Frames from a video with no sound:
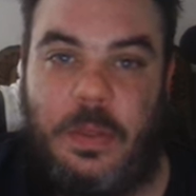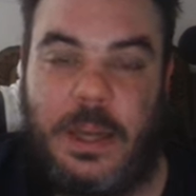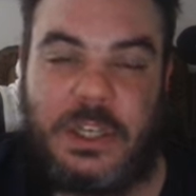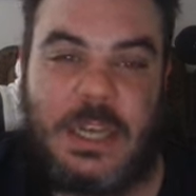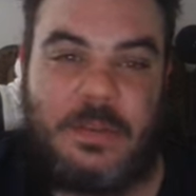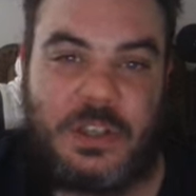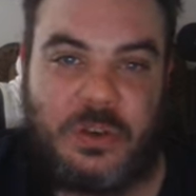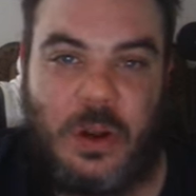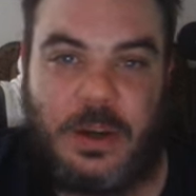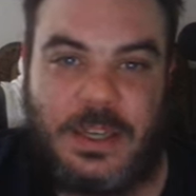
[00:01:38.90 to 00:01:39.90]
They just have
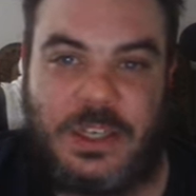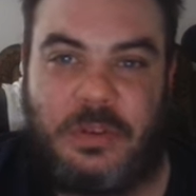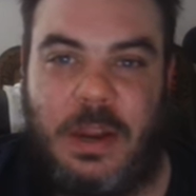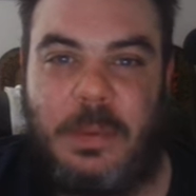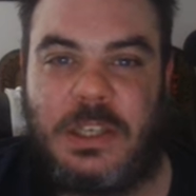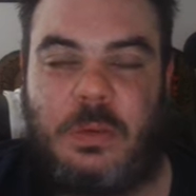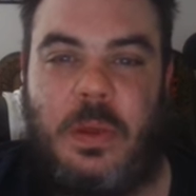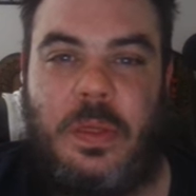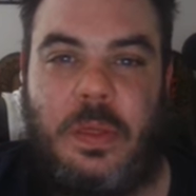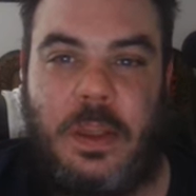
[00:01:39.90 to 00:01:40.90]
strong disagreements
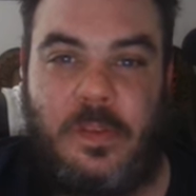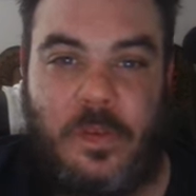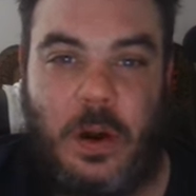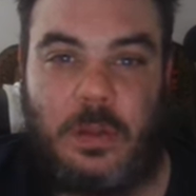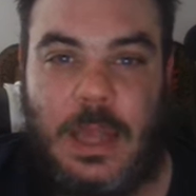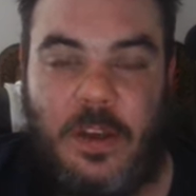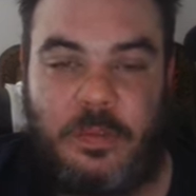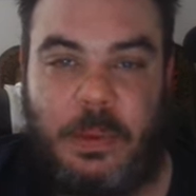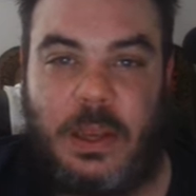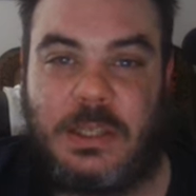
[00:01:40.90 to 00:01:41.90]
with the far
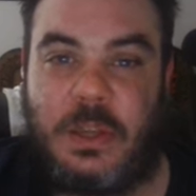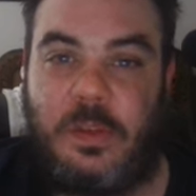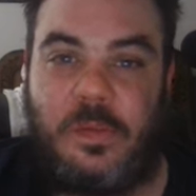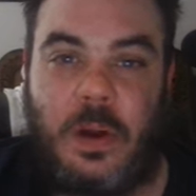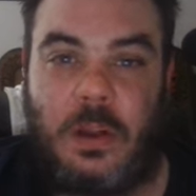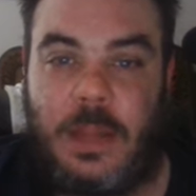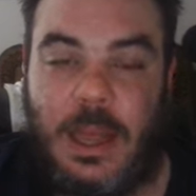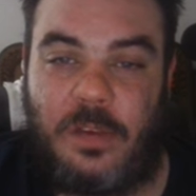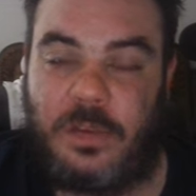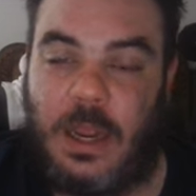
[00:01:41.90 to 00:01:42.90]
left because to the far
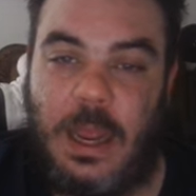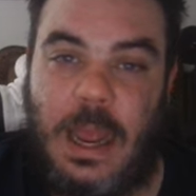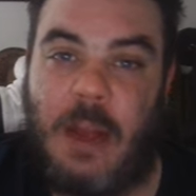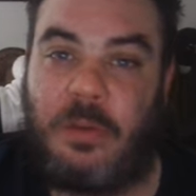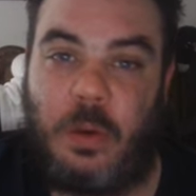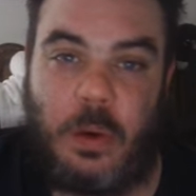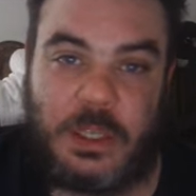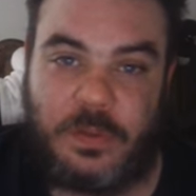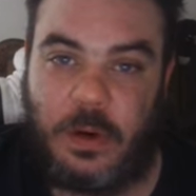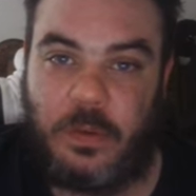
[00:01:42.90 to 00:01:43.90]
left, everyone
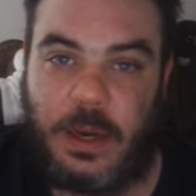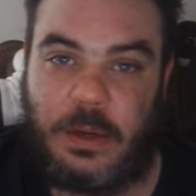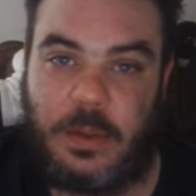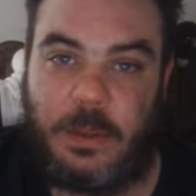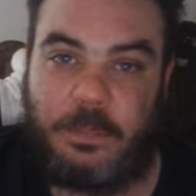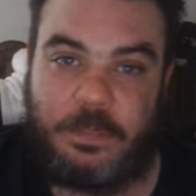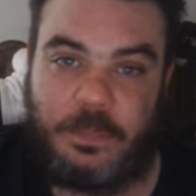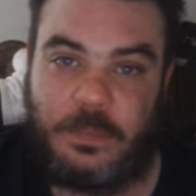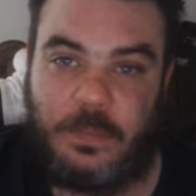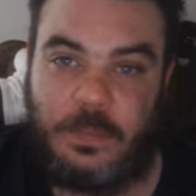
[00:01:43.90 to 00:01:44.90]
is far right to them.
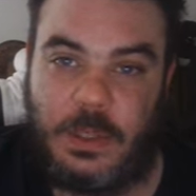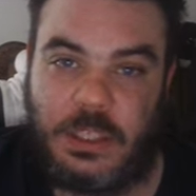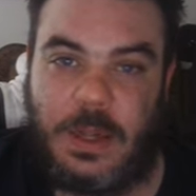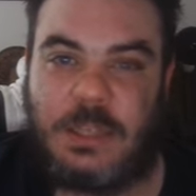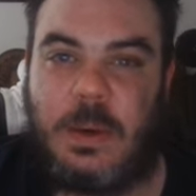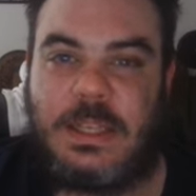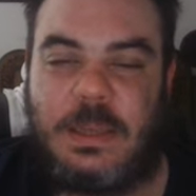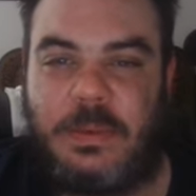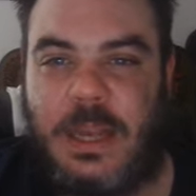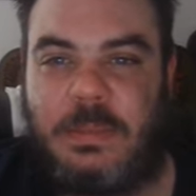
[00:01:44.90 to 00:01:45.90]
So that's why
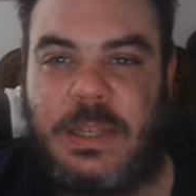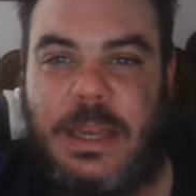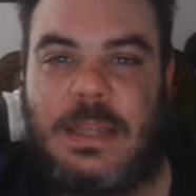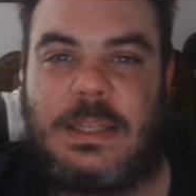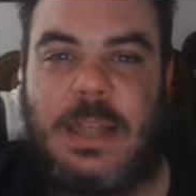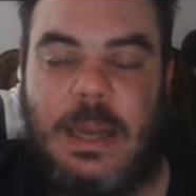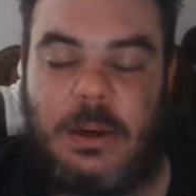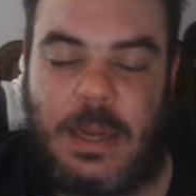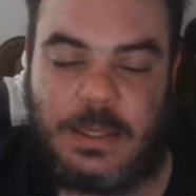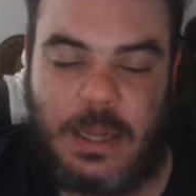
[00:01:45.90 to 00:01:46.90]
sometimes they get
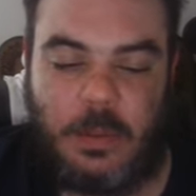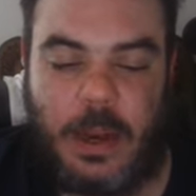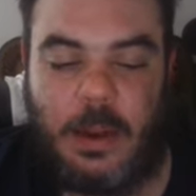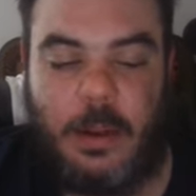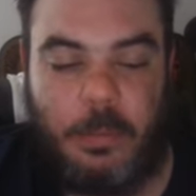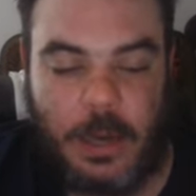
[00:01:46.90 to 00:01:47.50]
slandered as that way.